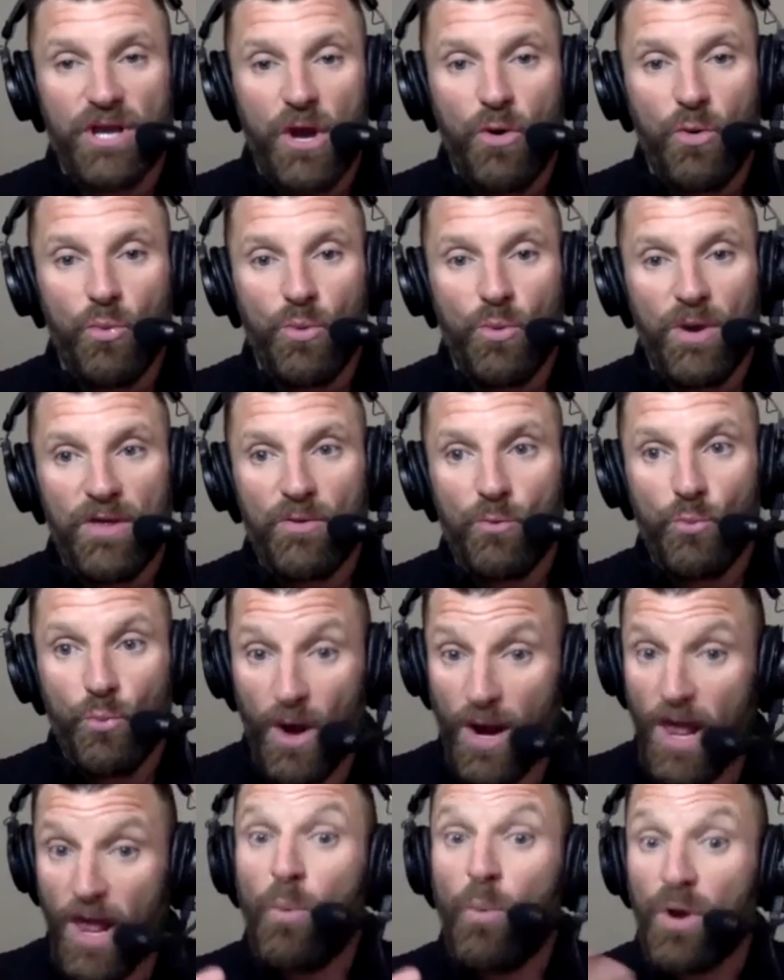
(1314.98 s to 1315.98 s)
with
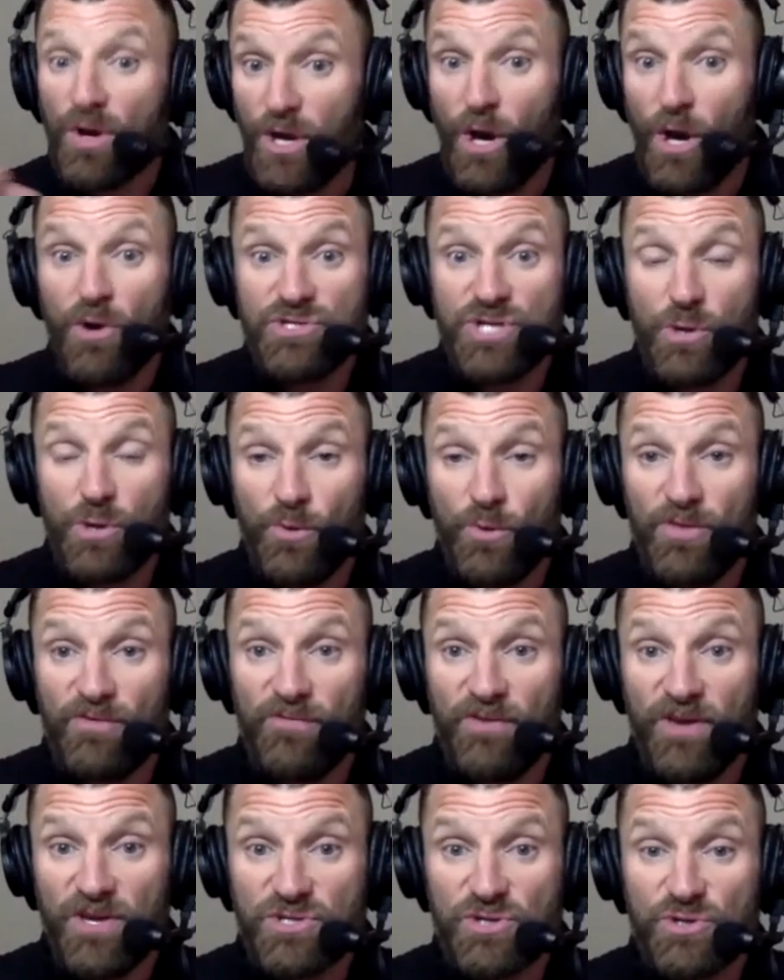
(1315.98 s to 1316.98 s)
one-on-one coaching with
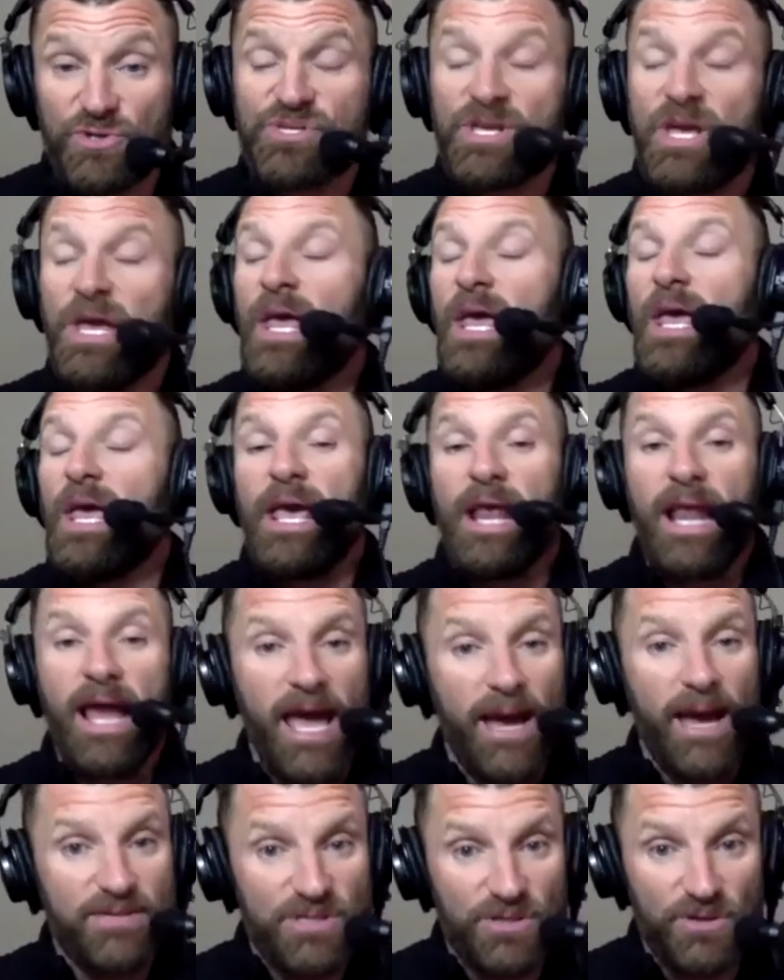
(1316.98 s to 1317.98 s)
officials, and
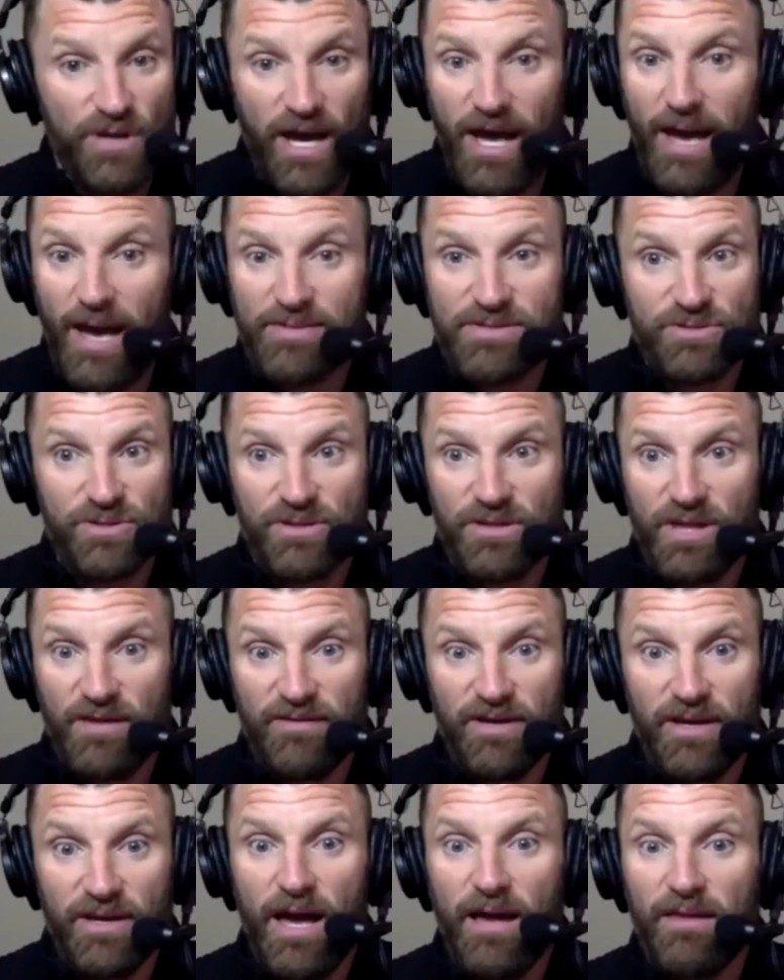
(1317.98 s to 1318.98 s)
I absolutely love
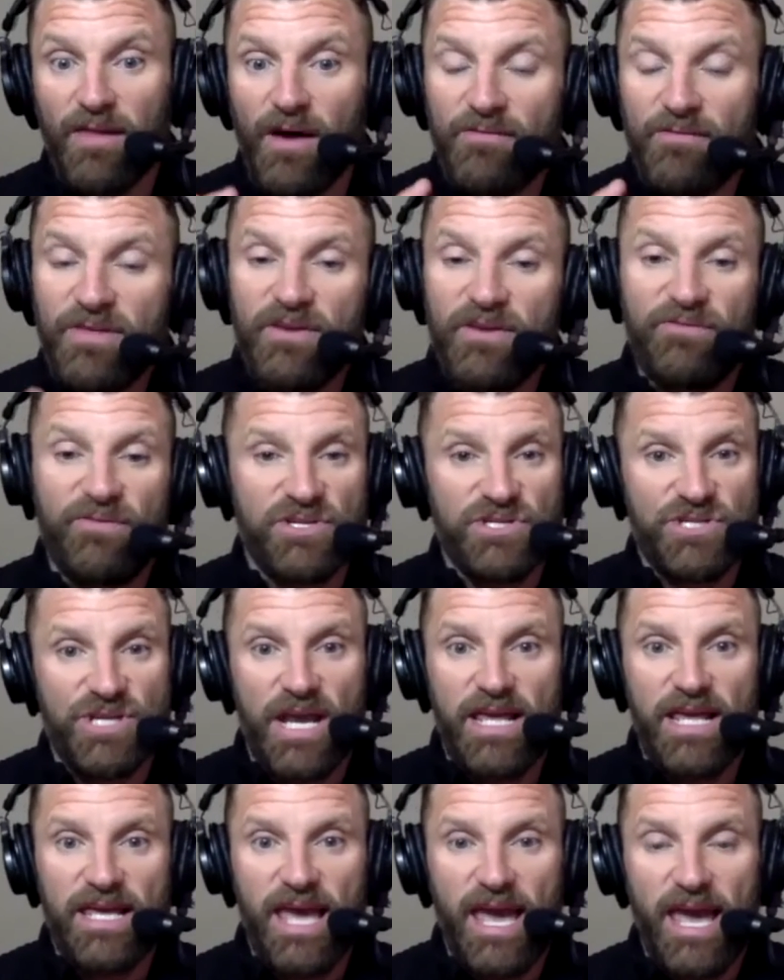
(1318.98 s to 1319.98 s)
it. I love the
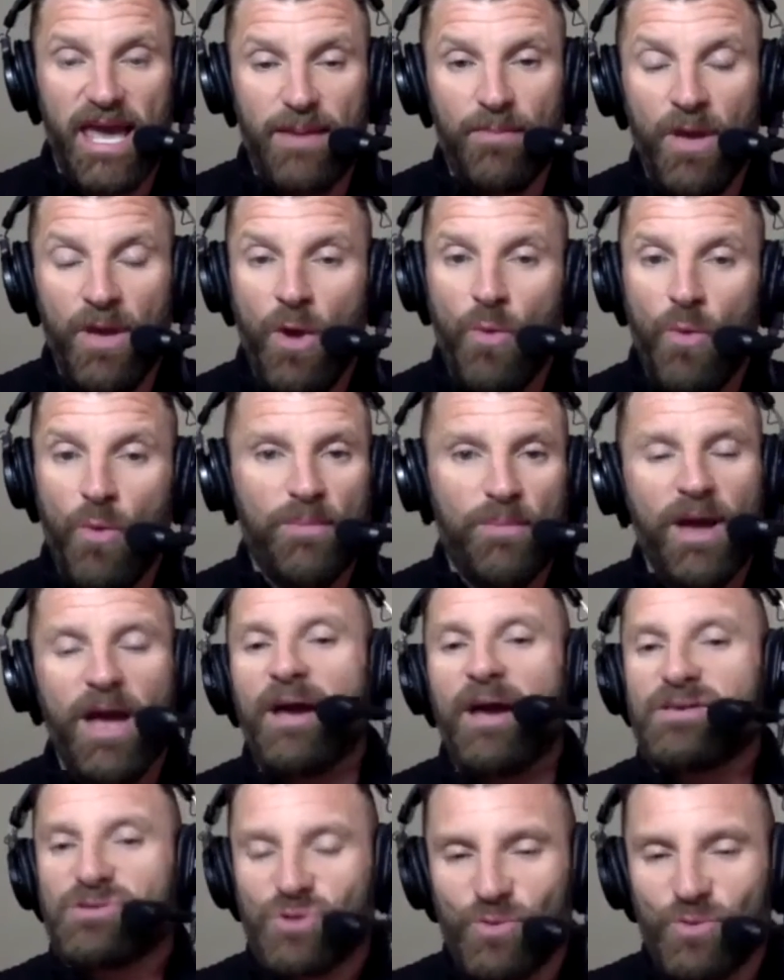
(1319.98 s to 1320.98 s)
officiating game. One of my high
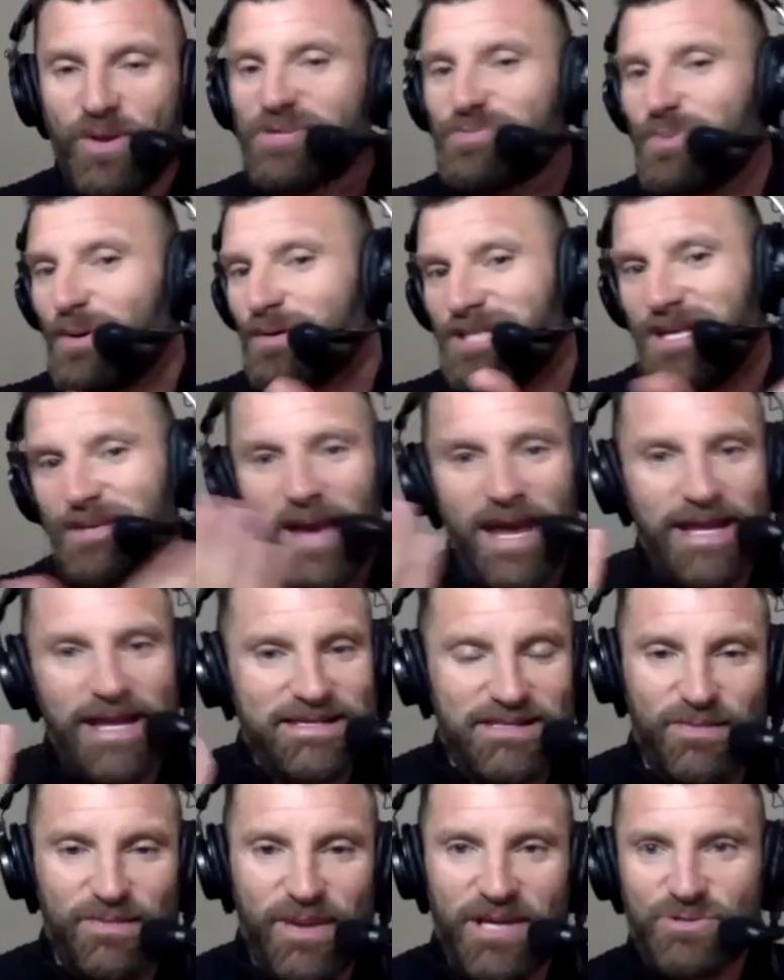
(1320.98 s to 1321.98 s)
school baseball teammates
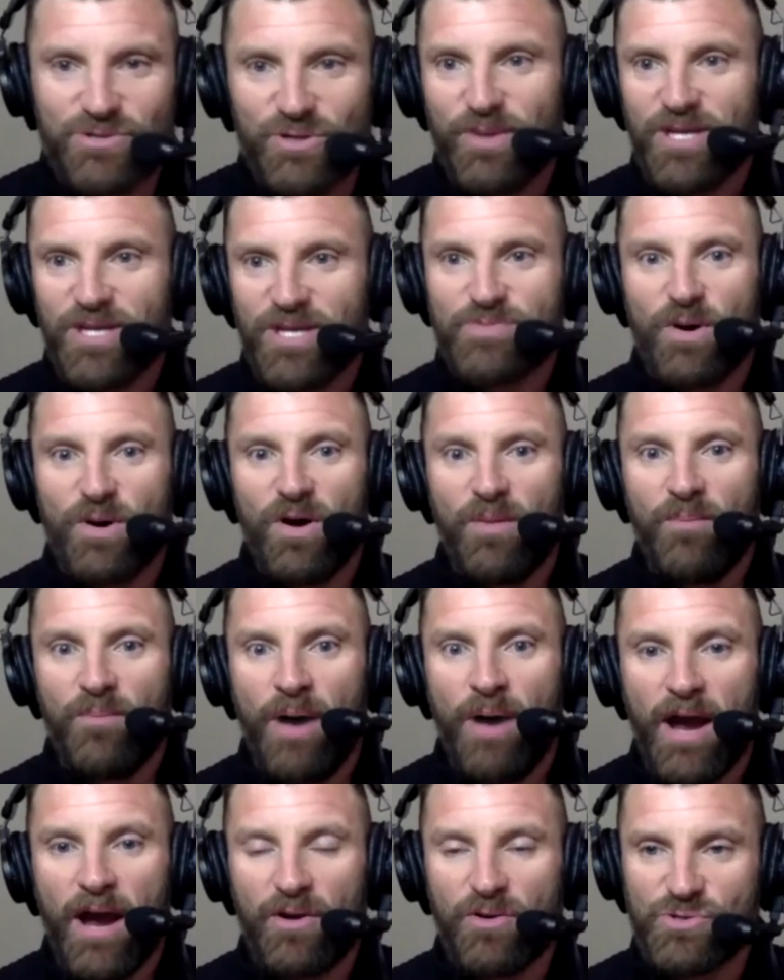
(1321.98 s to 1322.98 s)
is a Major League Baseball
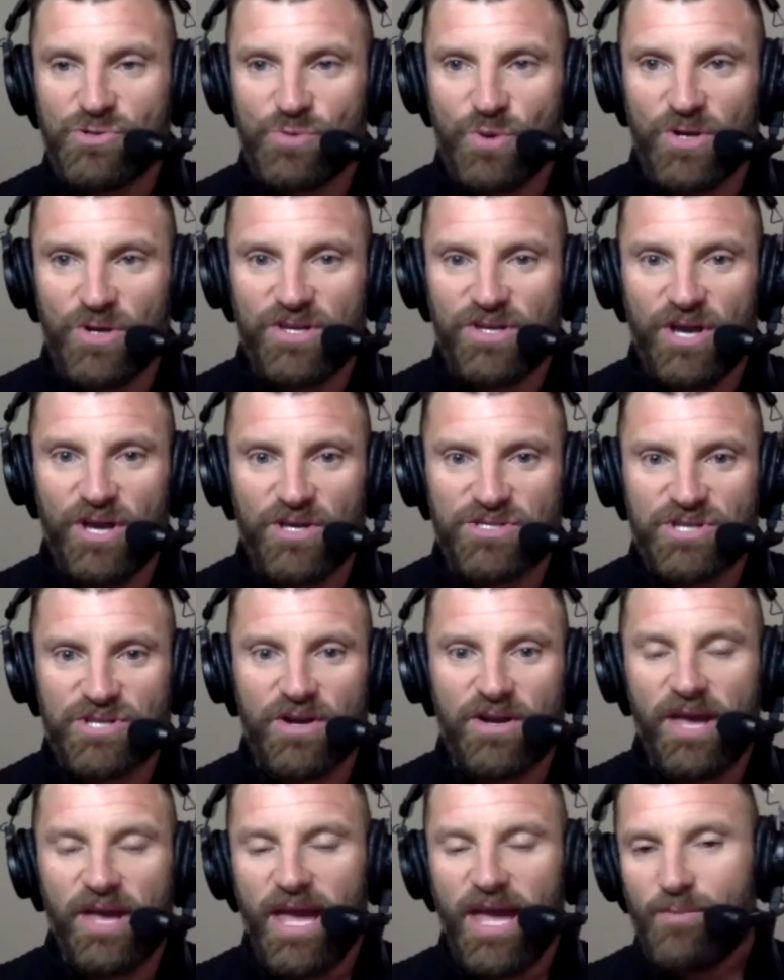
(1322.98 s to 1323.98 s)
umpire who's worked the All-Star game.